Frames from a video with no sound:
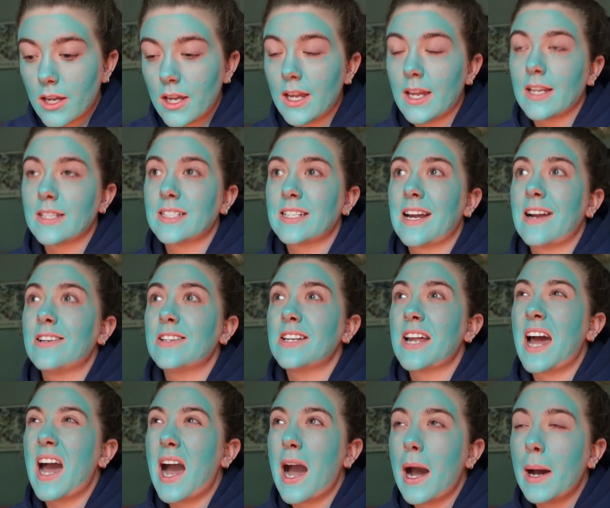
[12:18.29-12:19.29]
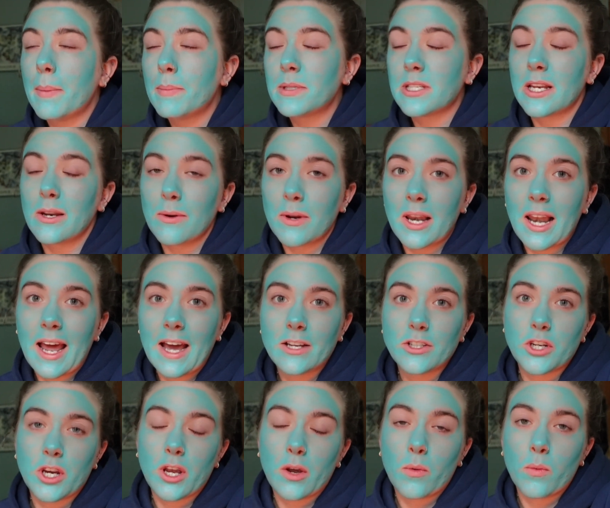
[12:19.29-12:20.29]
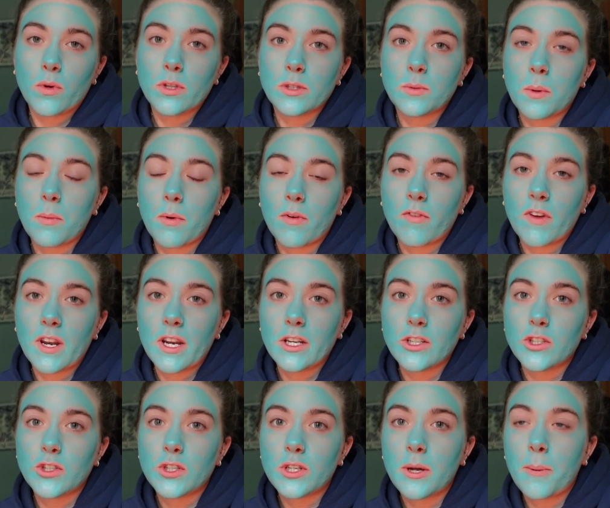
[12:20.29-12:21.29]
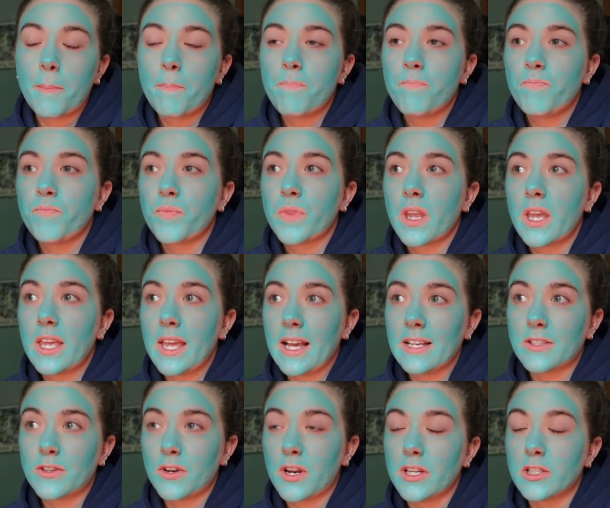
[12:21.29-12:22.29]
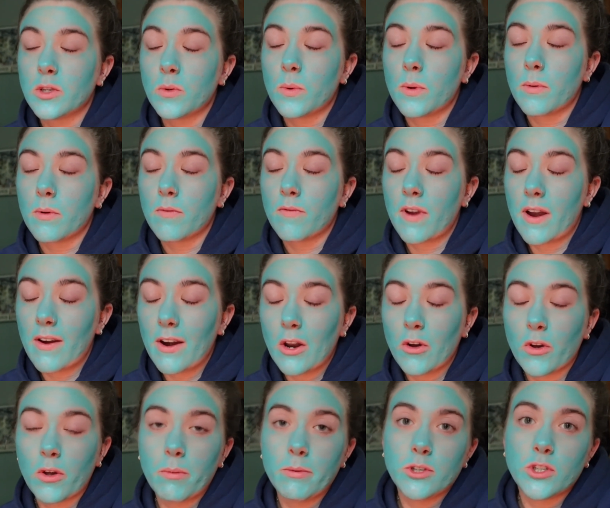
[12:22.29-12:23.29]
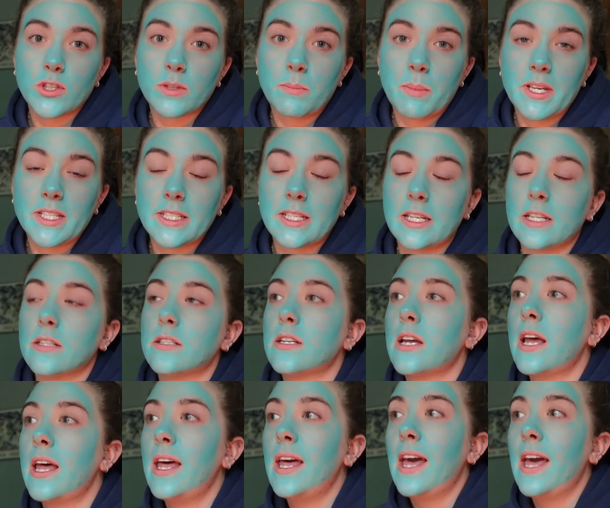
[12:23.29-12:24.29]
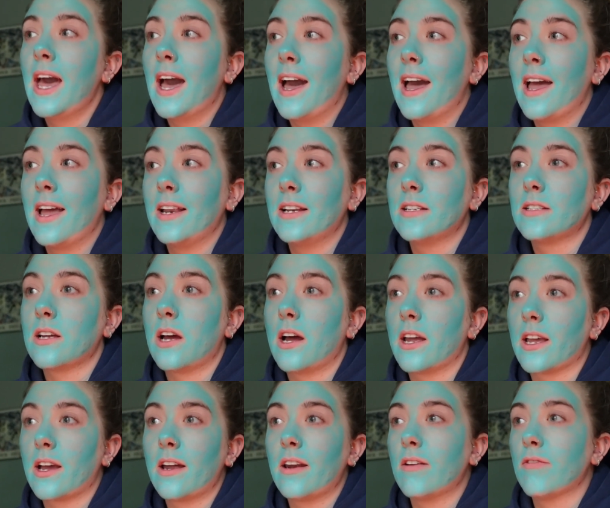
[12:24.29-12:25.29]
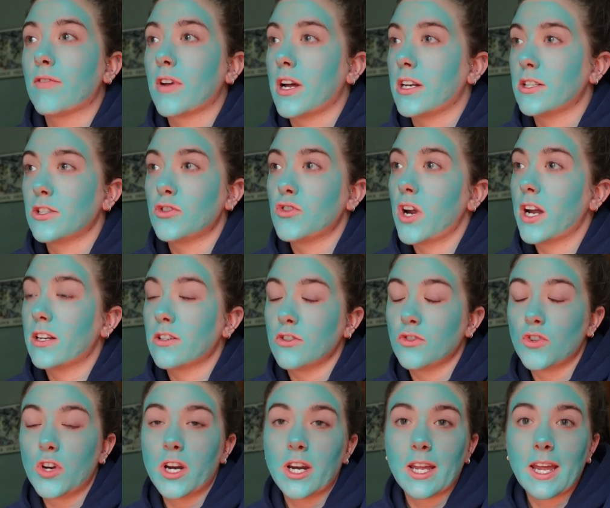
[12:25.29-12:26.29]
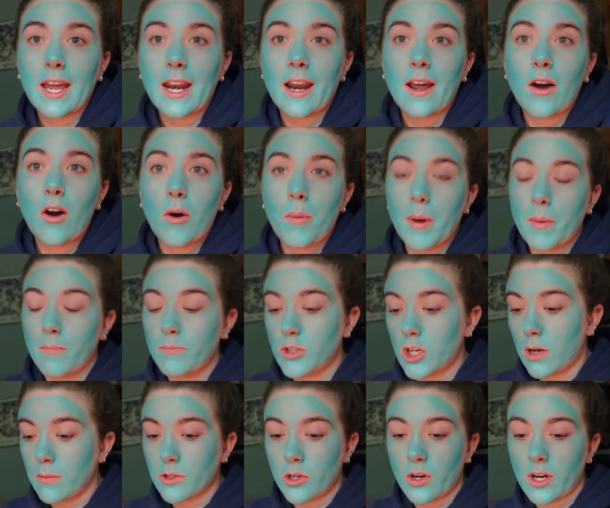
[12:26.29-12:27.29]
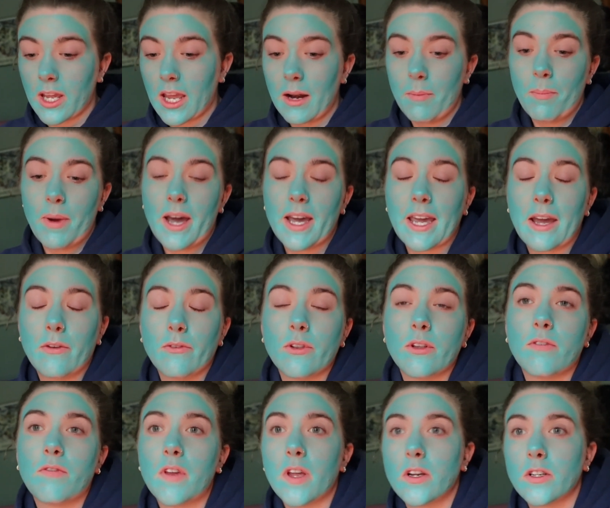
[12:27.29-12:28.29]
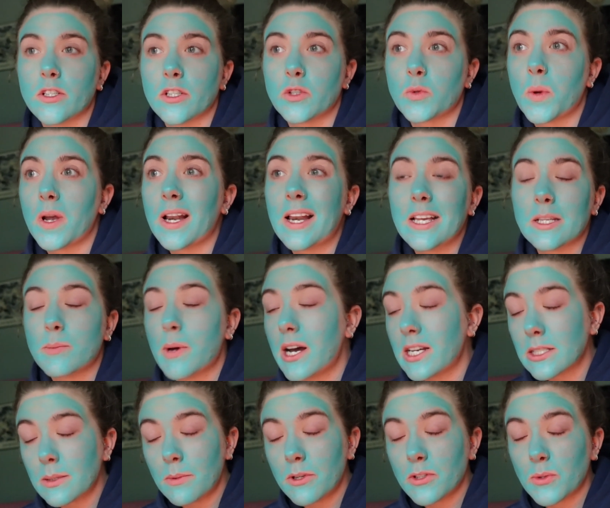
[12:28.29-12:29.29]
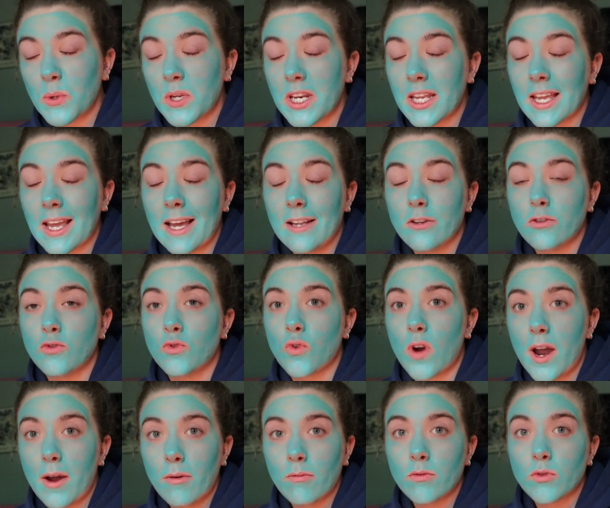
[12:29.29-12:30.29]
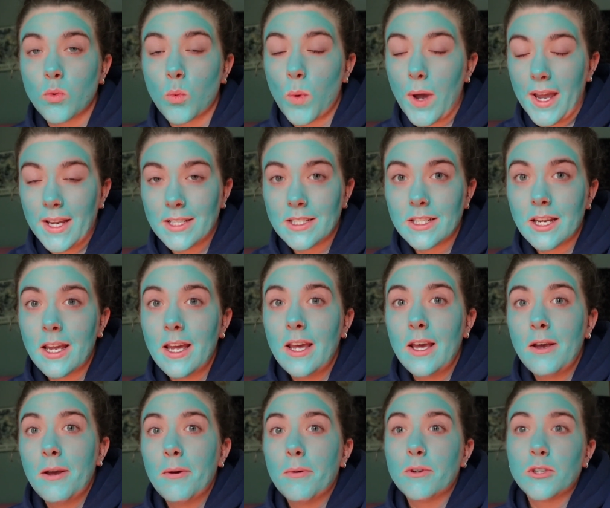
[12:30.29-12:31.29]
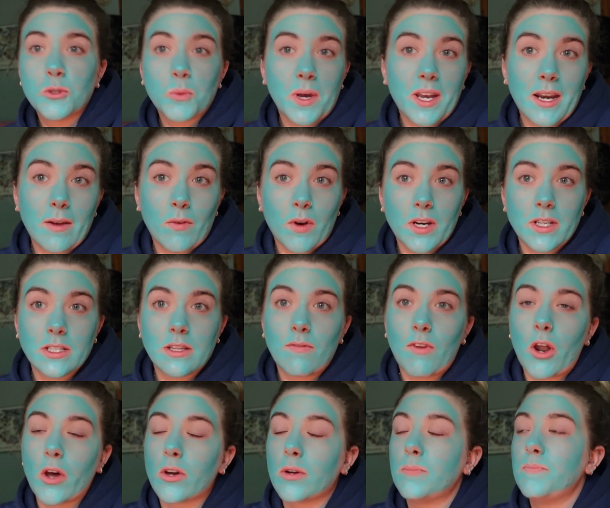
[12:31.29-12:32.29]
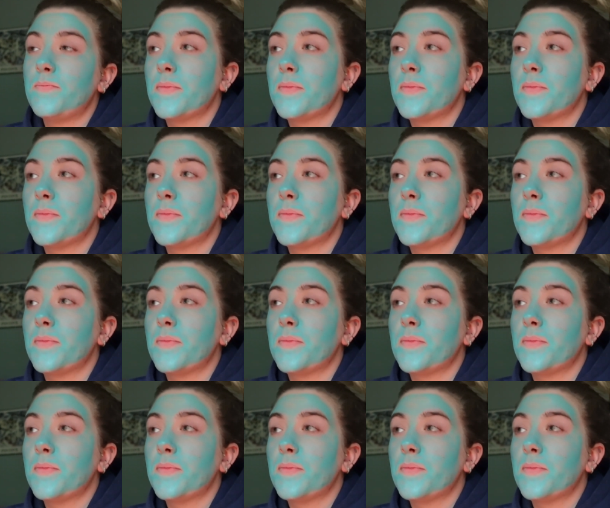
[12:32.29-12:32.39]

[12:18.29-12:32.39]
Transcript: It started absolutely lashing once we were finished yesterday, so we were very lucky we just missed it. And I kind of got distracted trying to get all my jobs done and get him back out in the field as quickly as possible so I didn't get drowned wet, which is why I never ended the vlog.